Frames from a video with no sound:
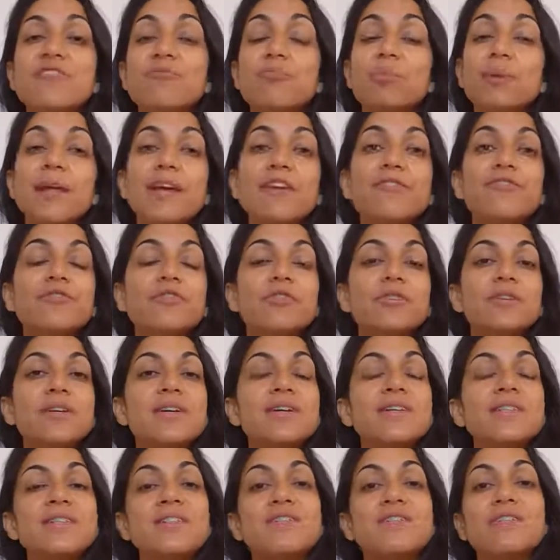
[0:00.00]
of
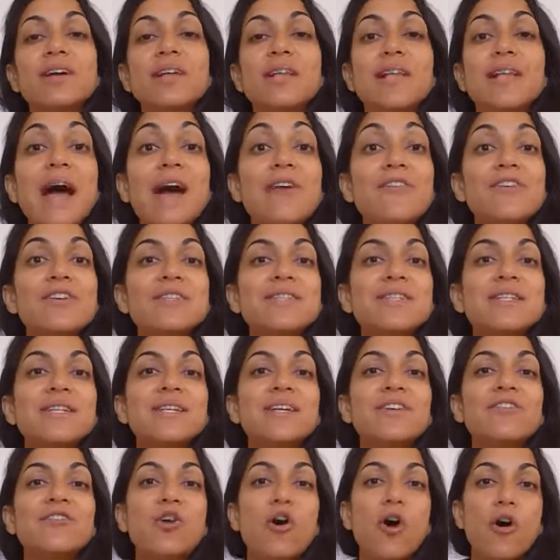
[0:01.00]
playfulness, of
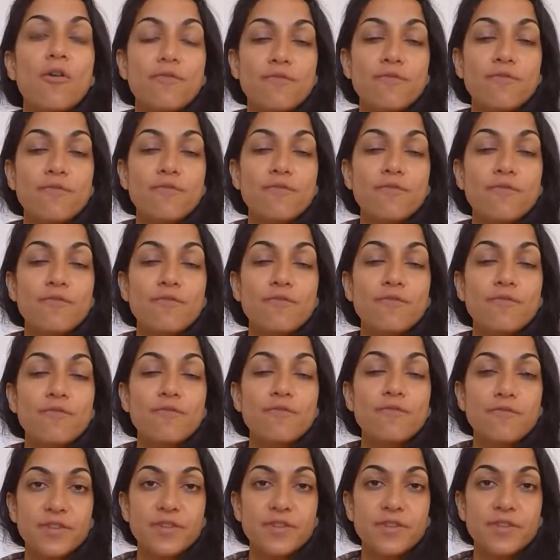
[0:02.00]
clarity, of
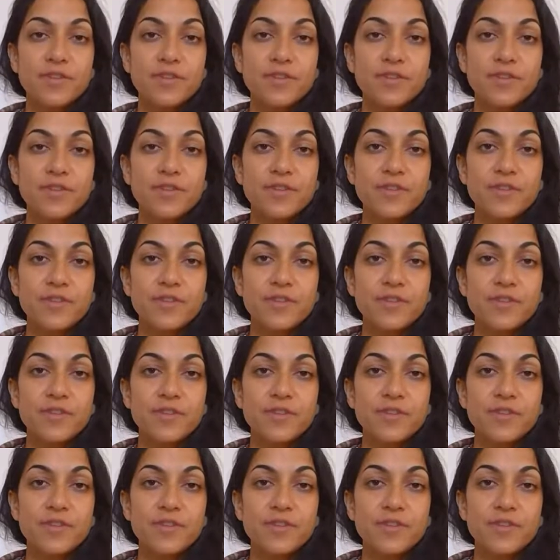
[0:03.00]
confidence, of